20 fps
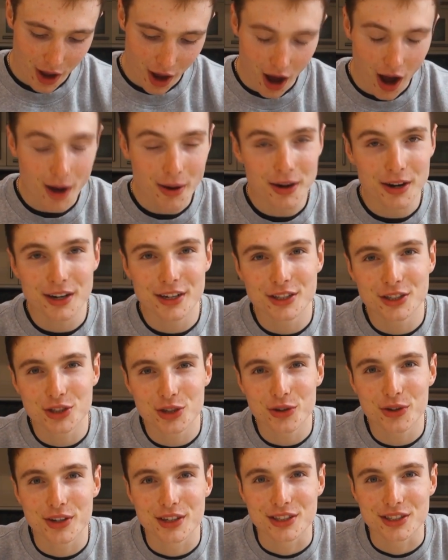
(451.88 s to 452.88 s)
I'm going to
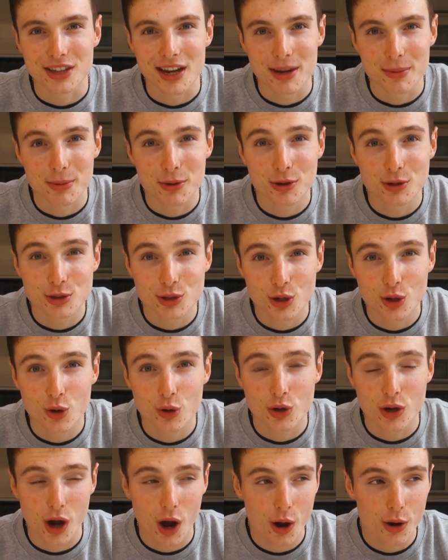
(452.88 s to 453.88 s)
enjoy this day because I've
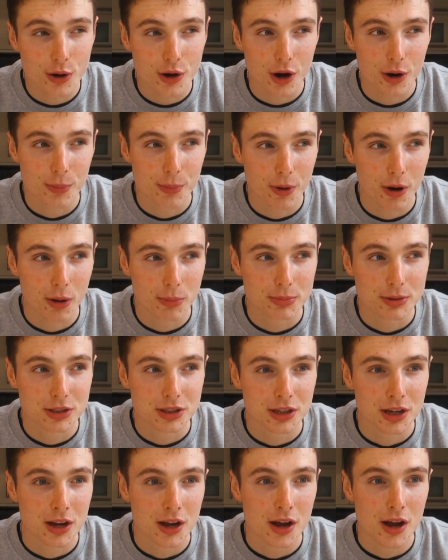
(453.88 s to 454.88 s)
got Cocoa
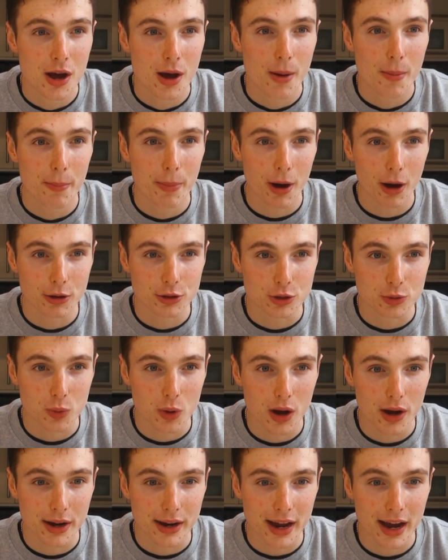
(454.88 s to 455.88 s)
Pops
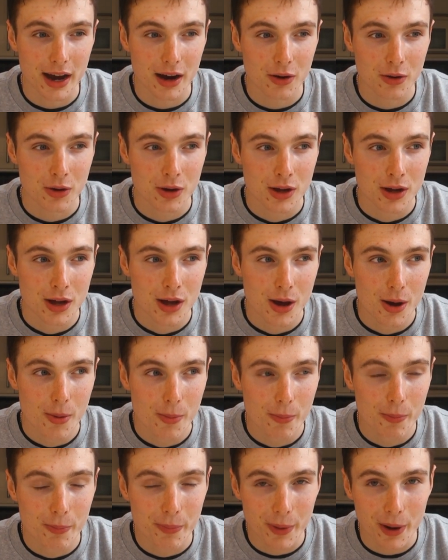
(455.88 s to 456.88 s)
post-workout,
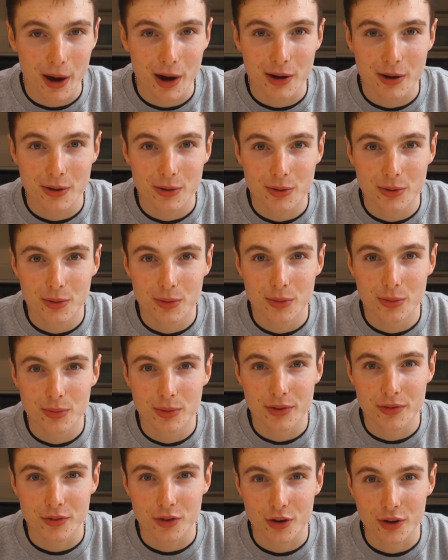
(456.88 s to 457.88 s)
but
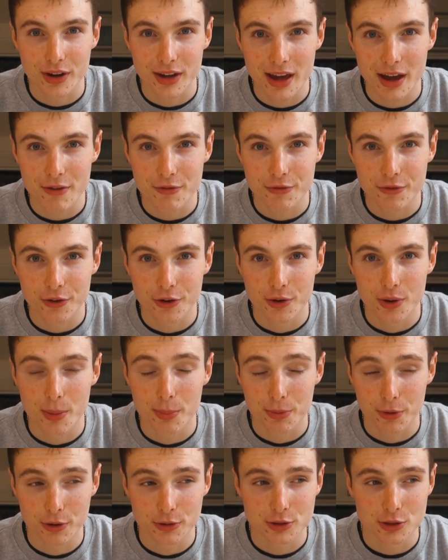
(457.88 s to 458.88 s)
we've got to get through a
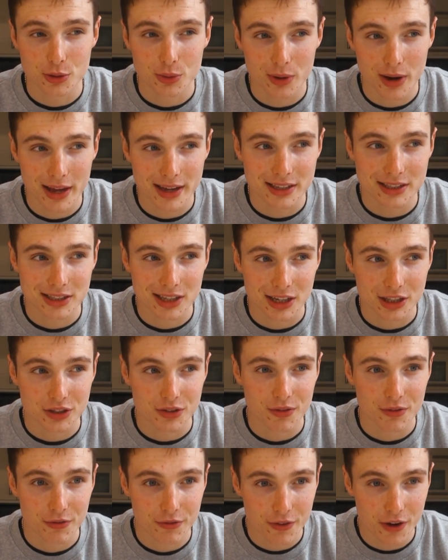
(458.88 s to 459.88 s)
brutal leg
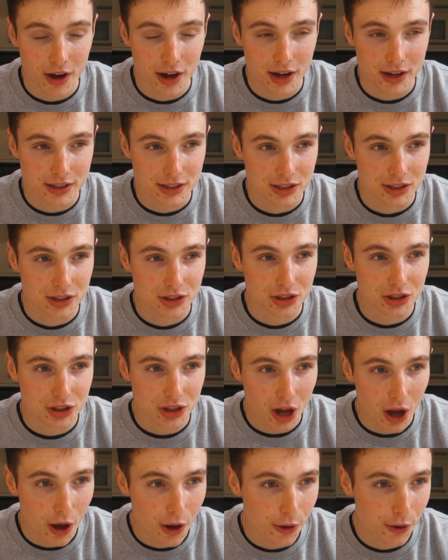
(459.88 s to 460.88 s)
session first.
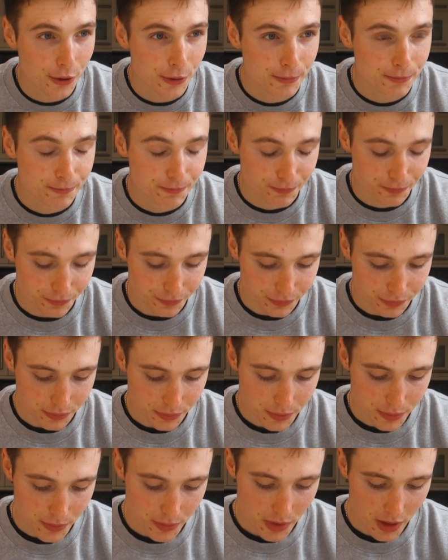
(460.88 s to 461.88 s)
So
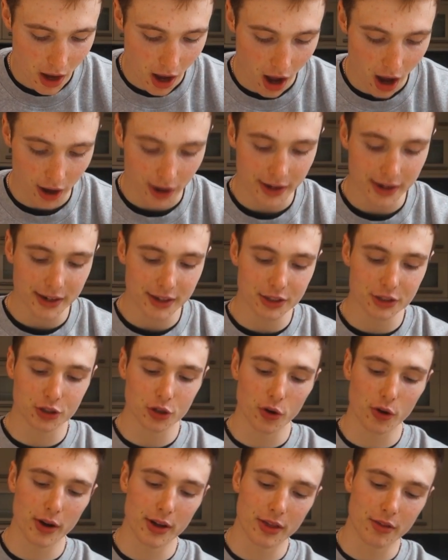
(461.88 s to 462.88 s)
I'm going to
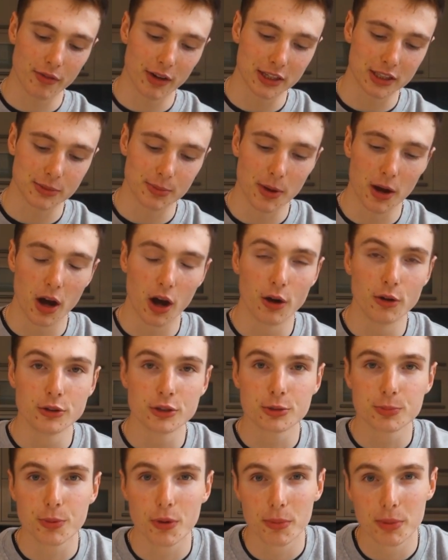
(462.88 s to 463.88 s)
enjoy the rest of my
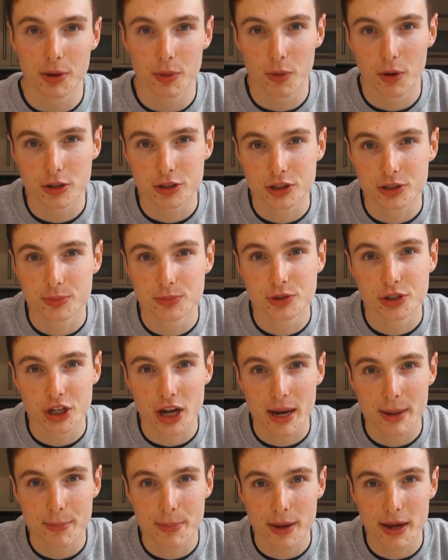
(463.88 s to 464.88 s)
oats, probably watch some
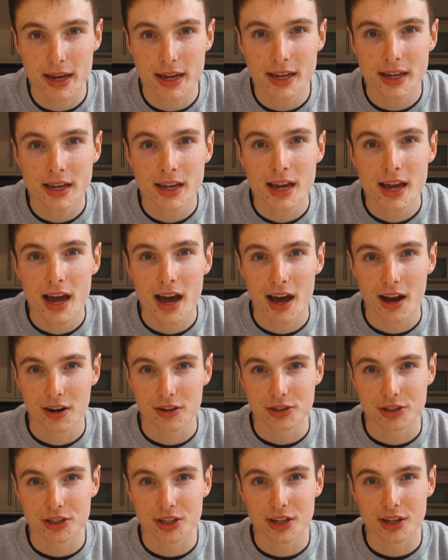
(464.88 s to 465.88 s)
JP, and
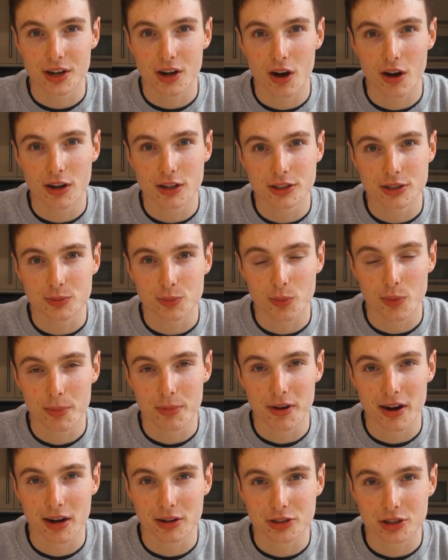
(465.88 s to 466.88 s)
I'll see you guys when
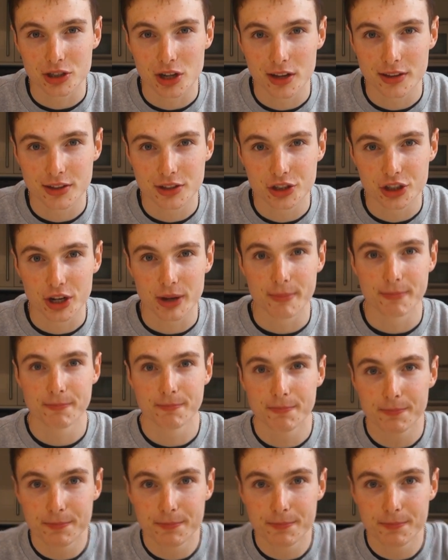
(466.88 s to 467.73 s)
we're outside the gym.